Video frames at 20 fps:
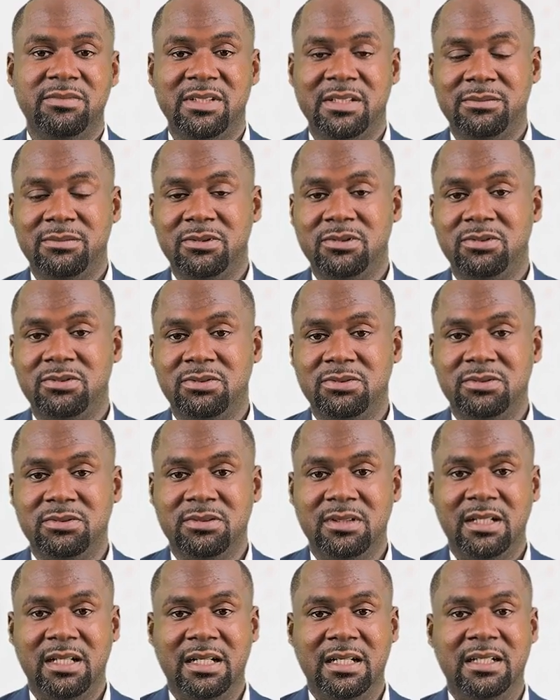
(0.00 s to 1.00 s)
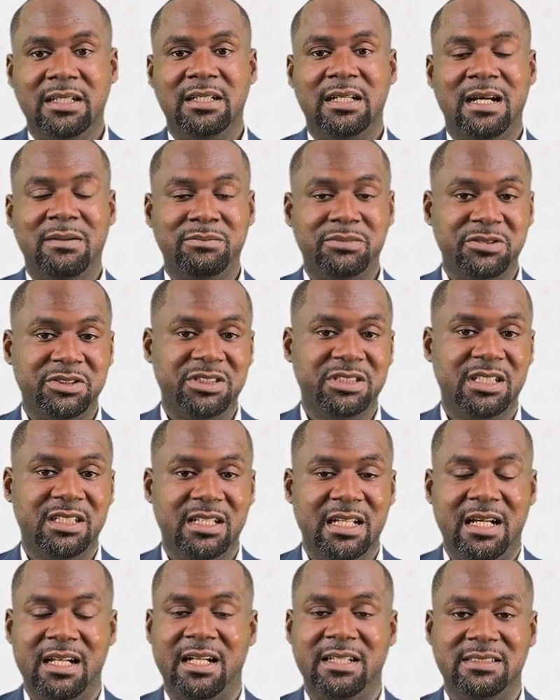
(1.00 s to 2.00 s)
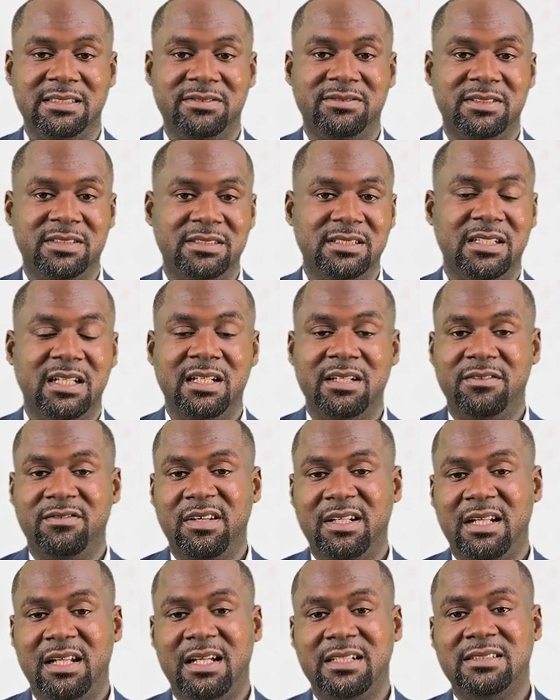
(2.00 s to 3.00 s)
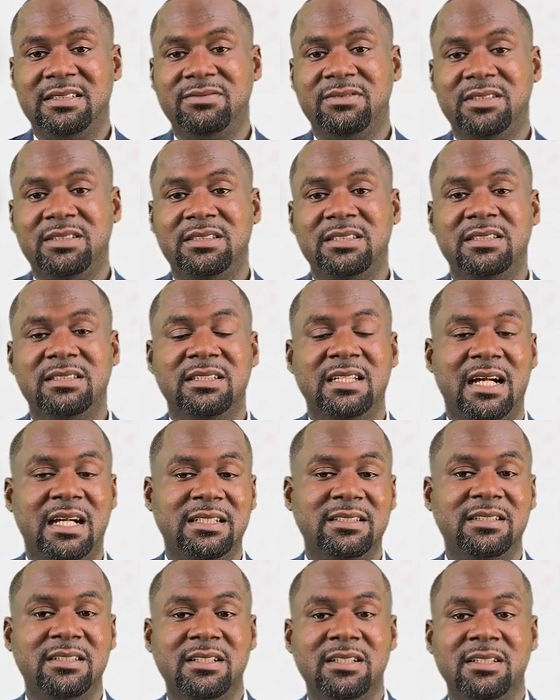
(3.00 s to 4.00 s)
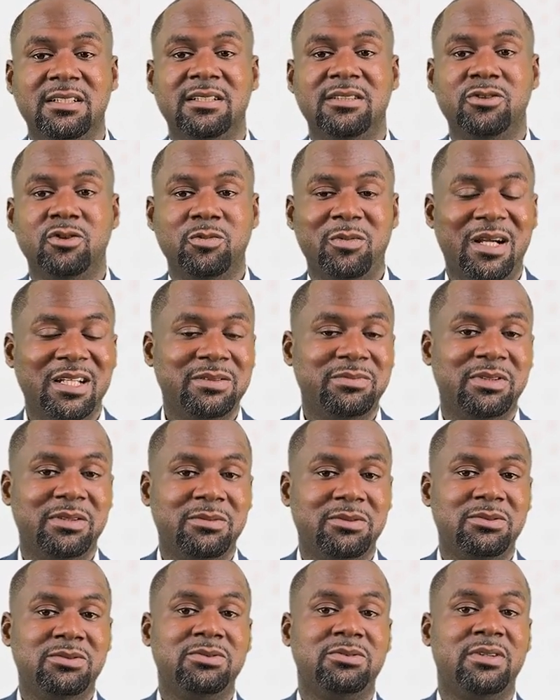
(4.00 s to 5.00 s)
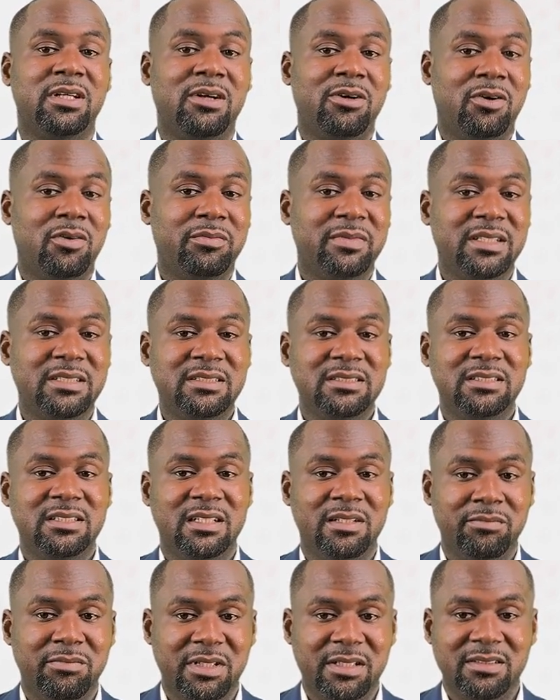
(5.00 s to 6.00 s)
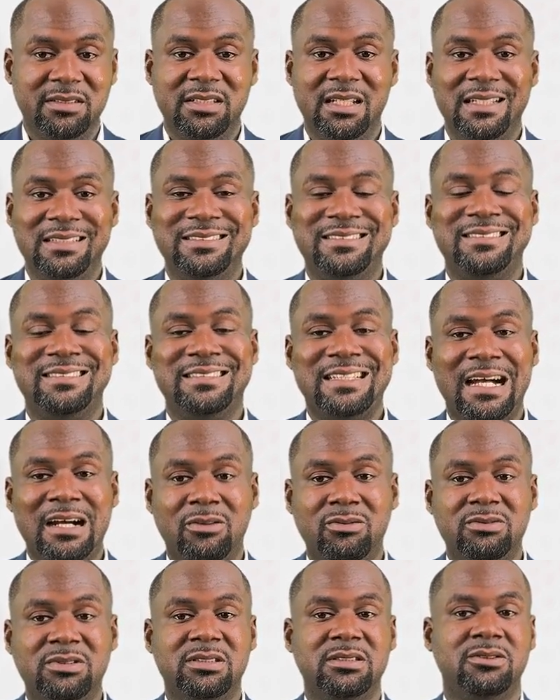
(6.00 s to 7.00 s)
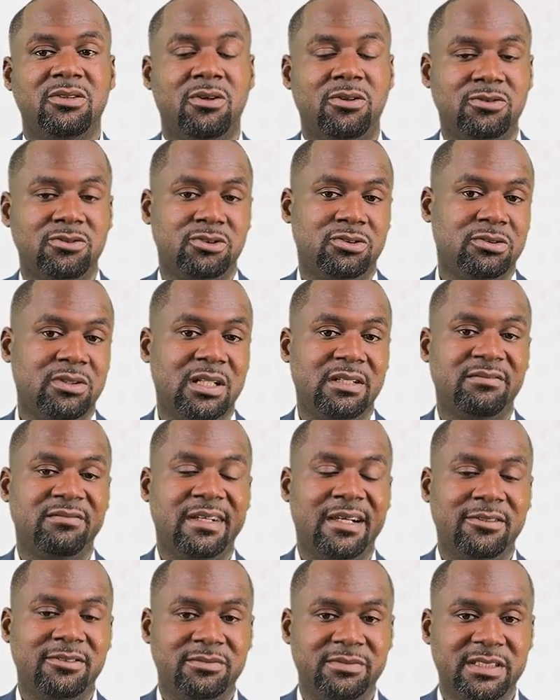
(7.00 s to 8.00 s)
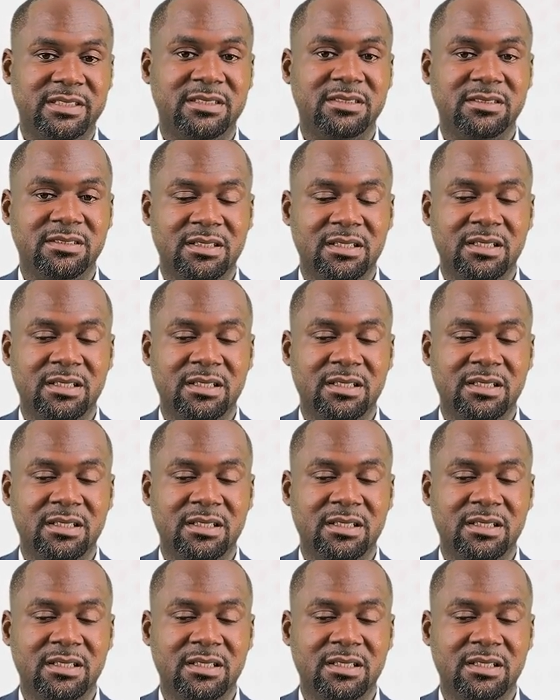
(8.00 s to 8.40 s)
be able to appreciate that activity. Then the final activity is that you must be able to recommend and maintain sound control environment,